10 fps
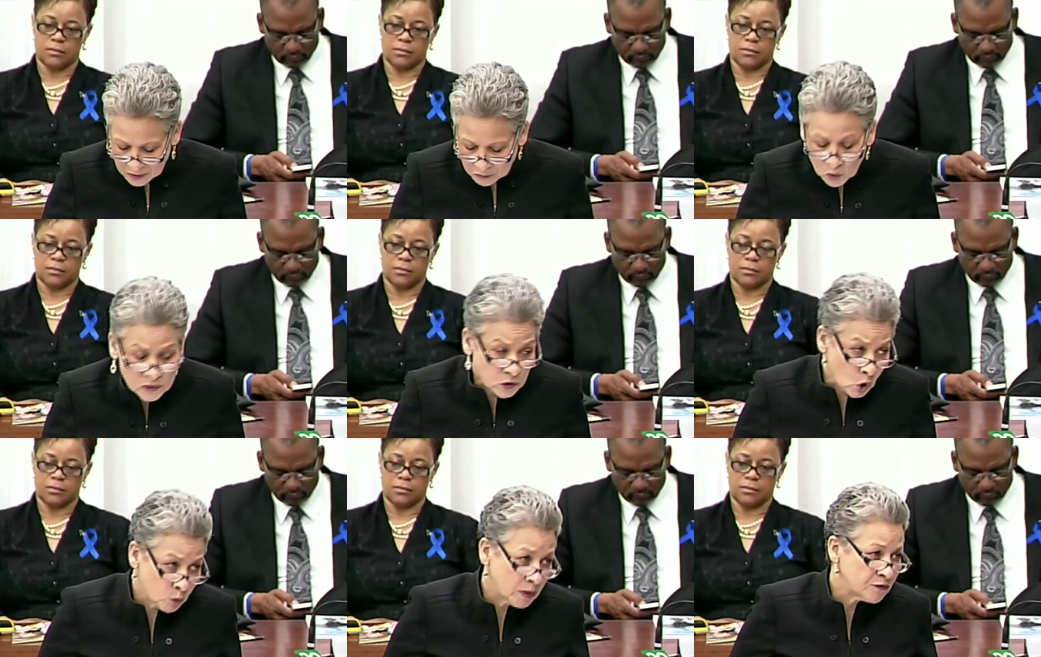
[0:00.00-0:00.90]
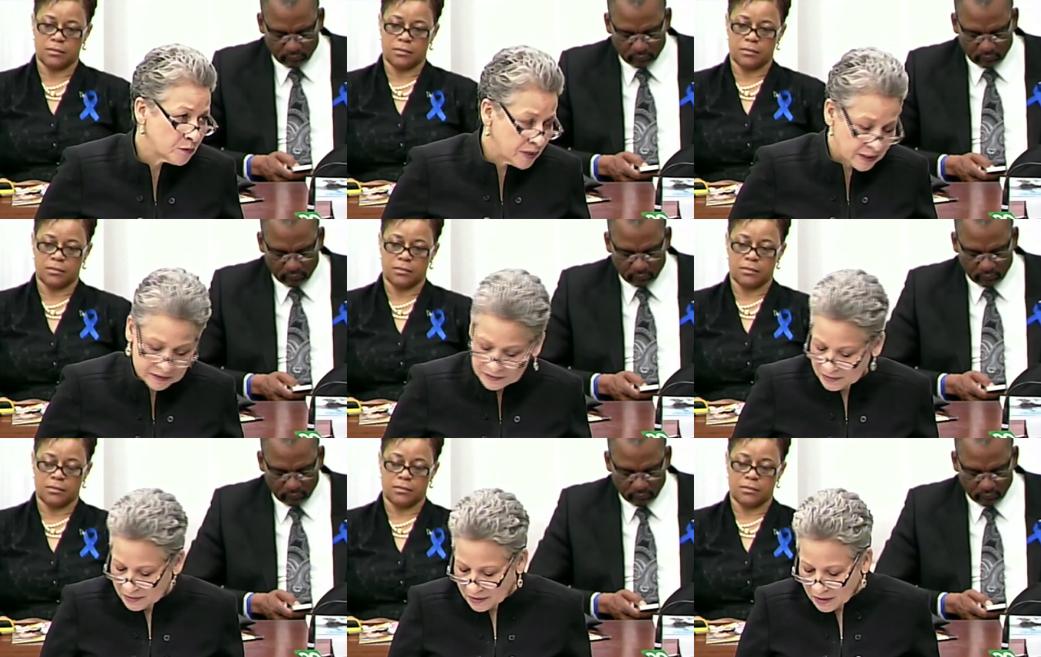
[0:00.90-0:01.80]
Speaker 1: Most notably for me,
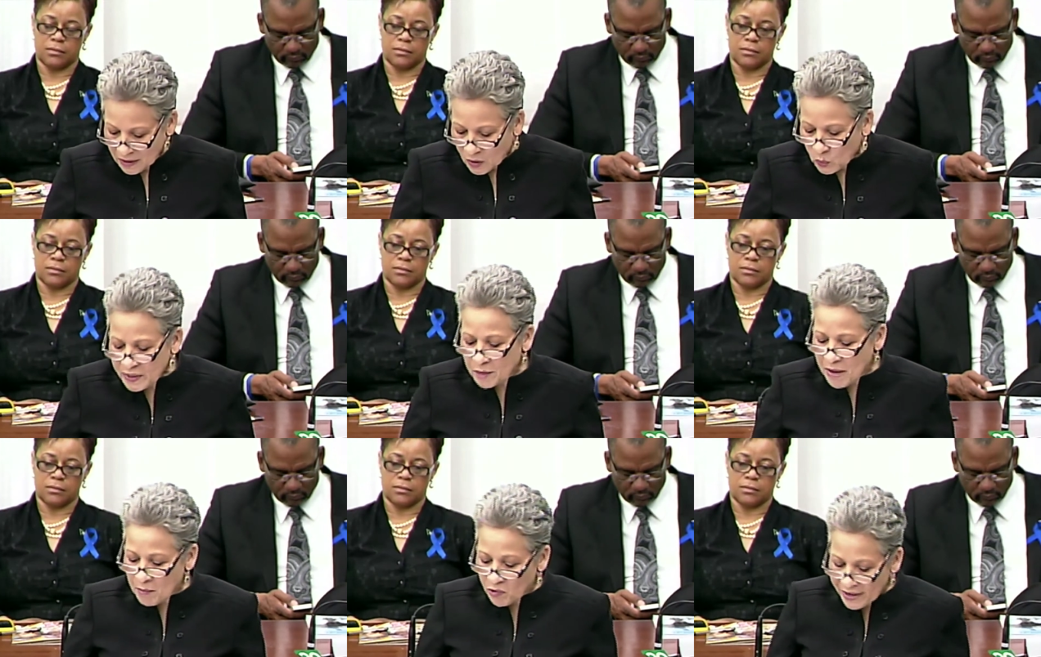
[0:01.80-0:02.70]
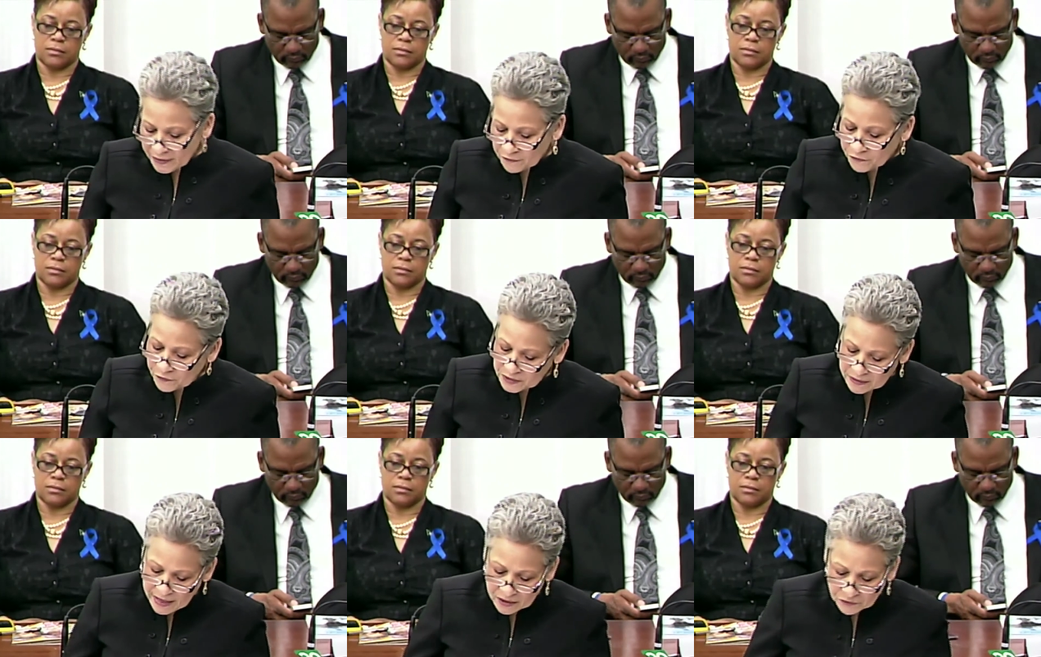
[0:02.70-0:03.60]
we commemorated the
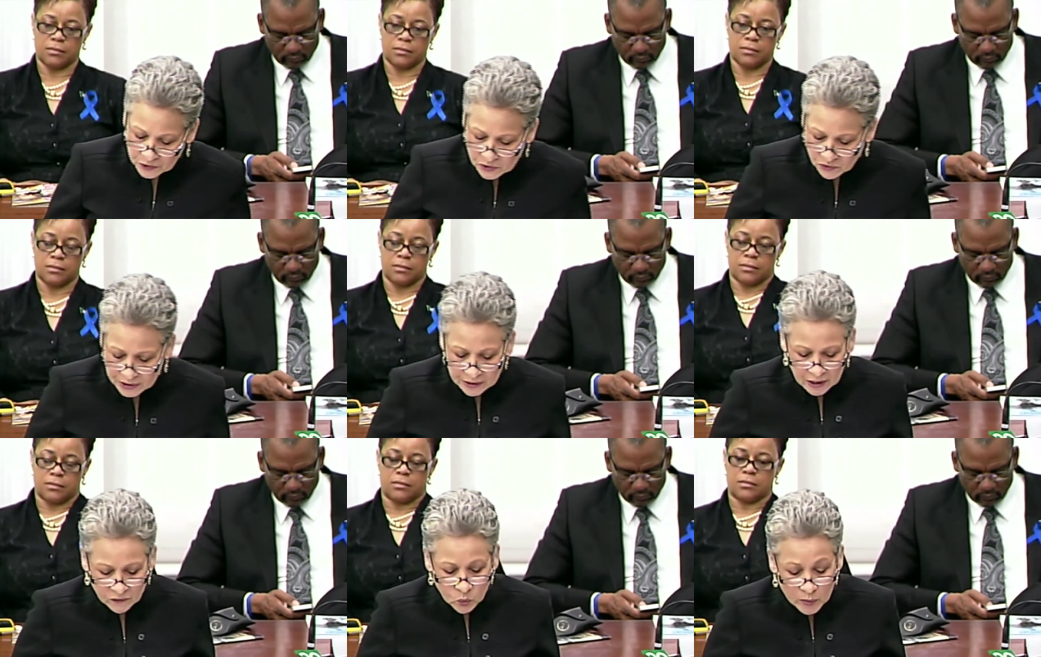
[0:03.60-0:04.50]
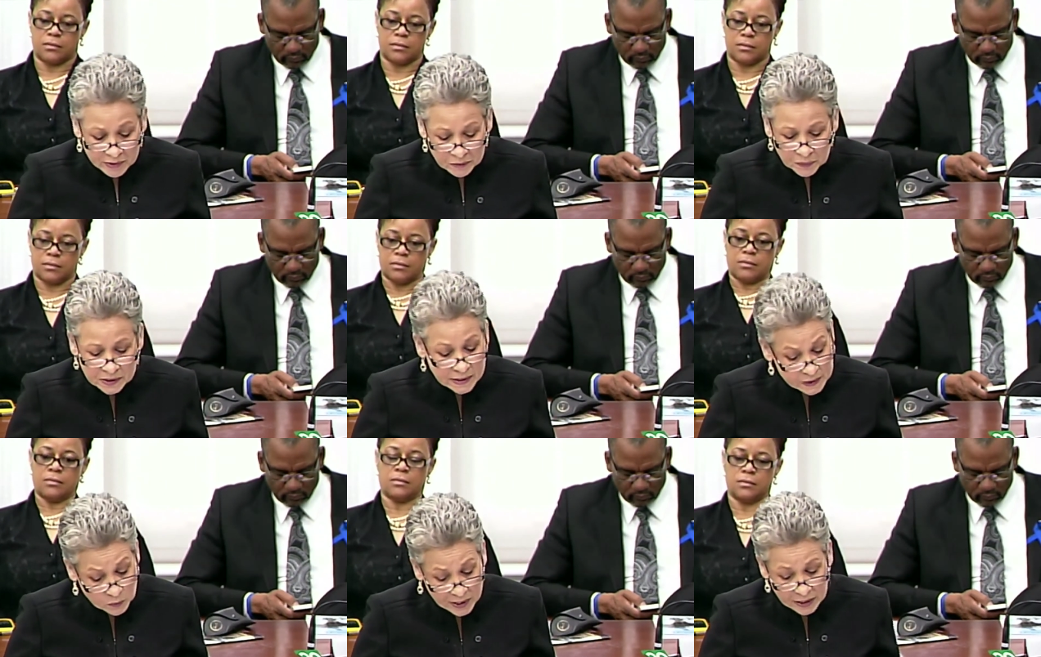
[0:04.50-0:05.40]
50th anniversary of women
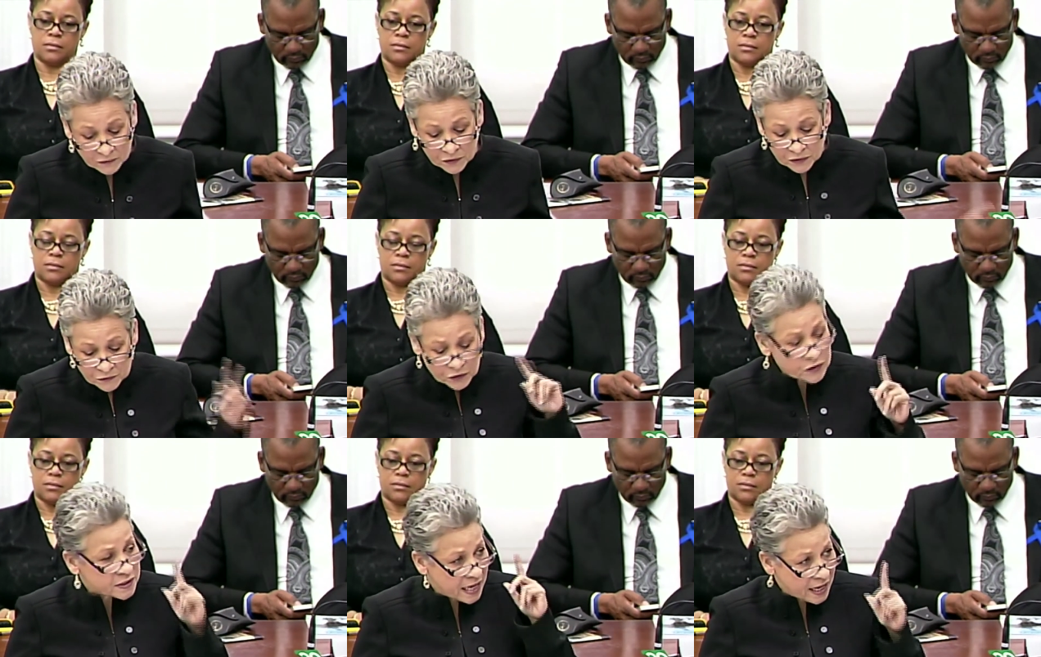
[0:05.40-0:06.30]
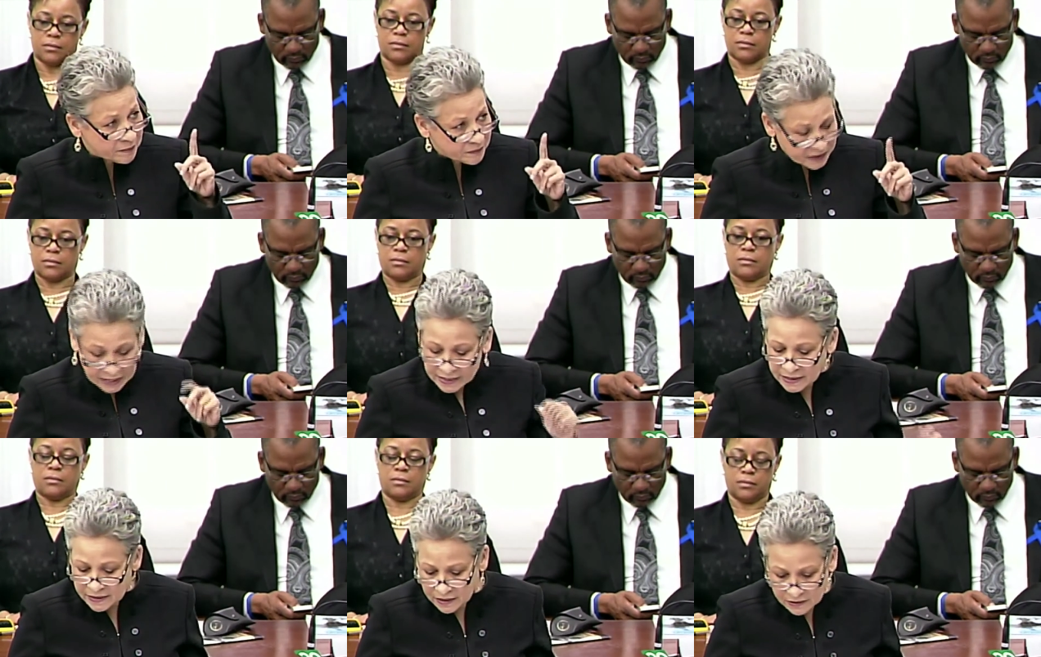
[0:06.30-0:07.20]
participating for the first time in
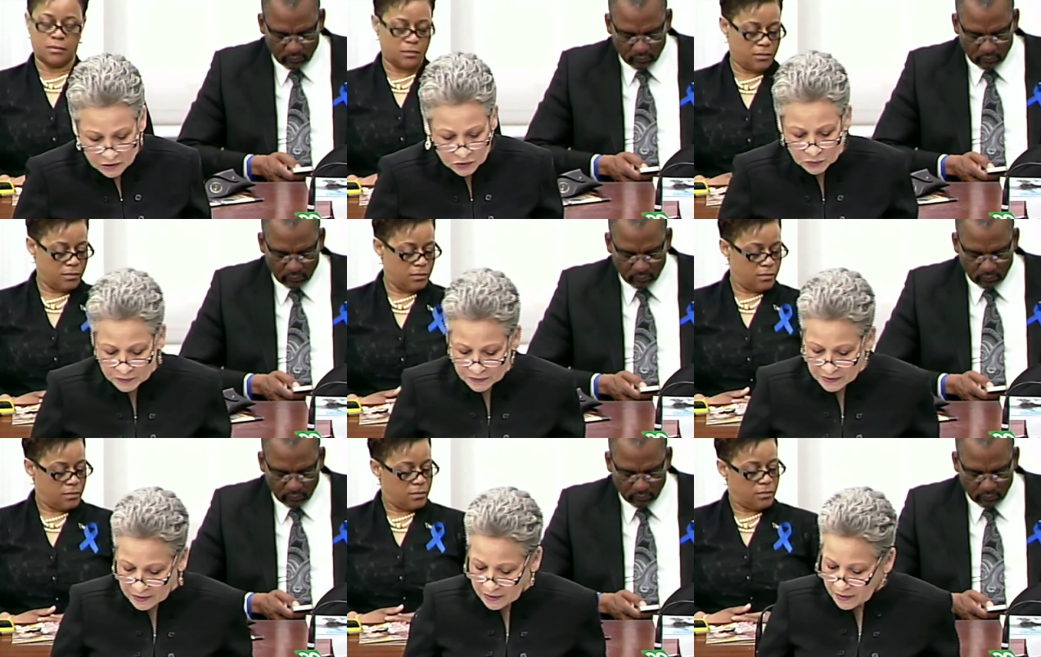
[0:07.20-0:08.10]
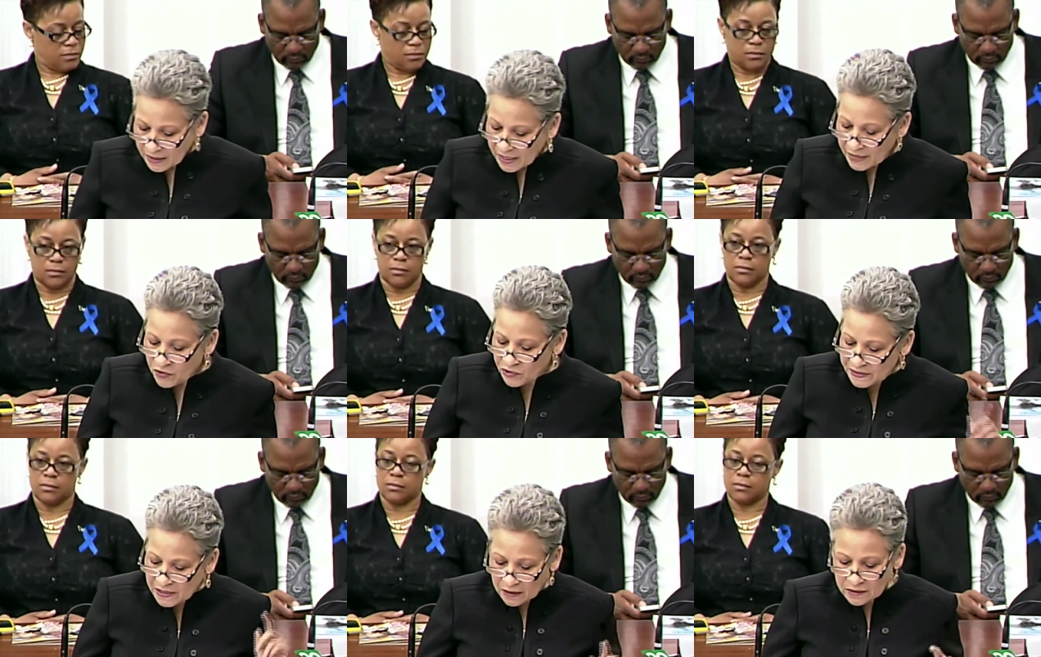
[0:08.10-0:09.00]
1962 in the
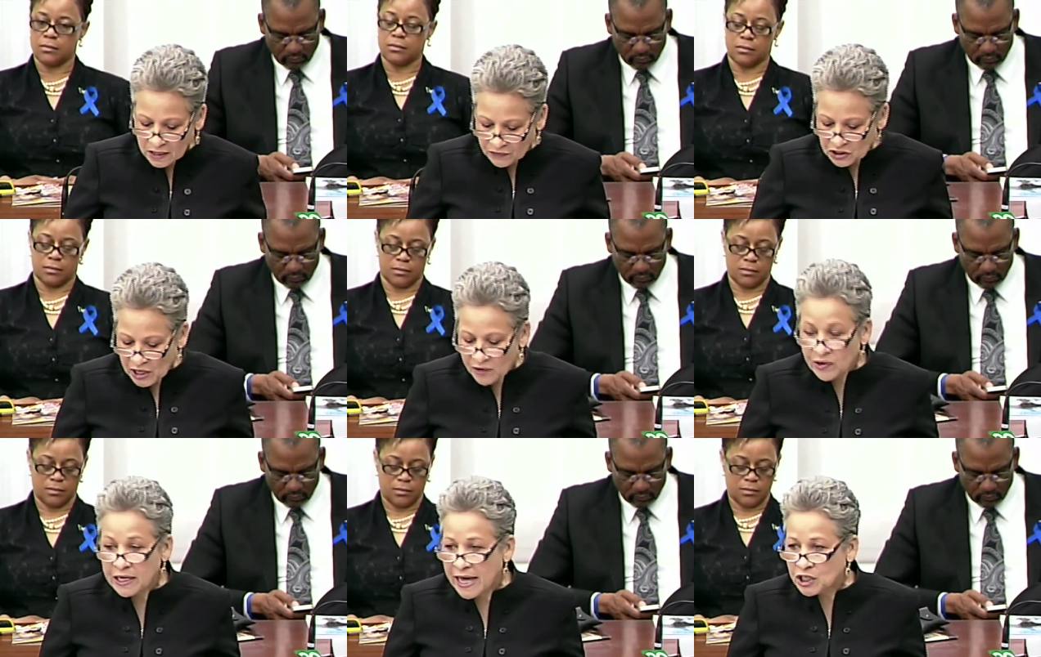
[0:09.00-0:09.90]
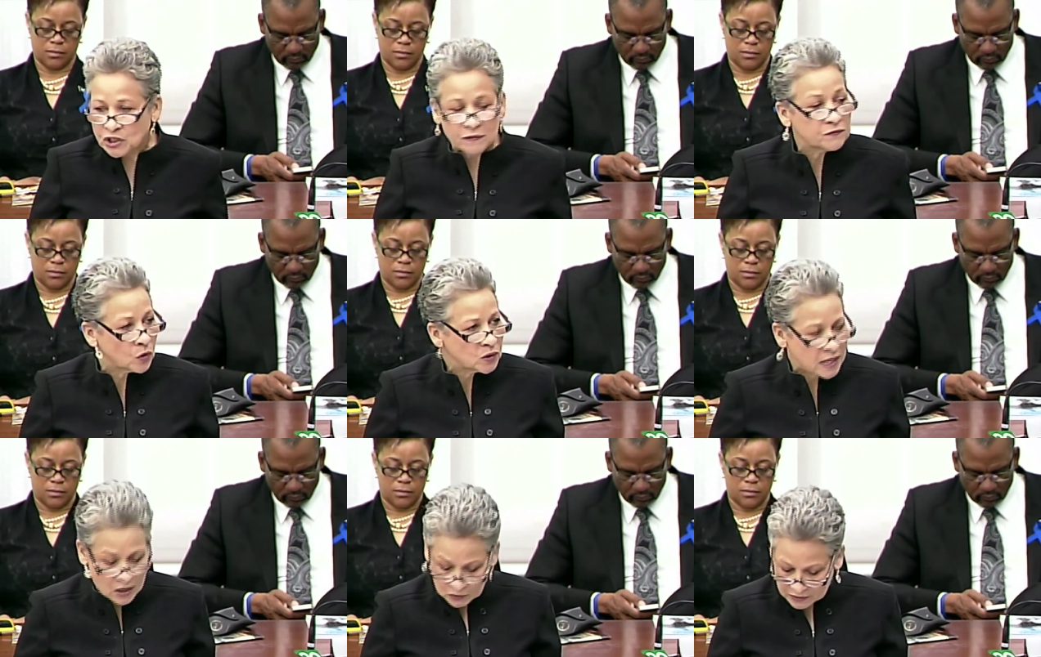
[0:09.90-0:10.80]
result of a general election vote
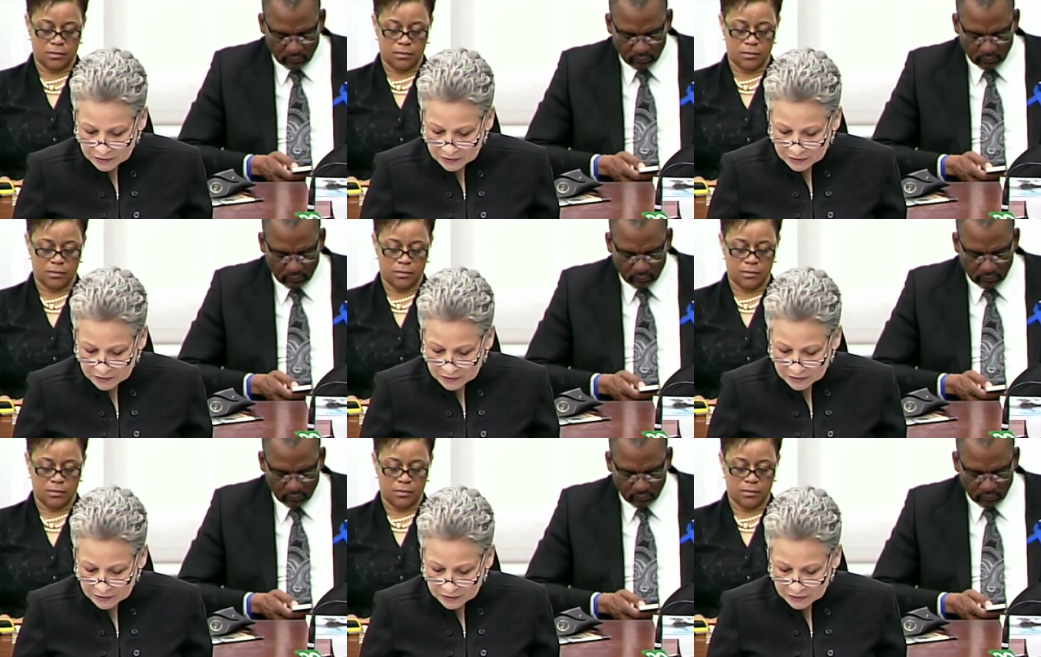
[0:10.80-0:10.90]
count.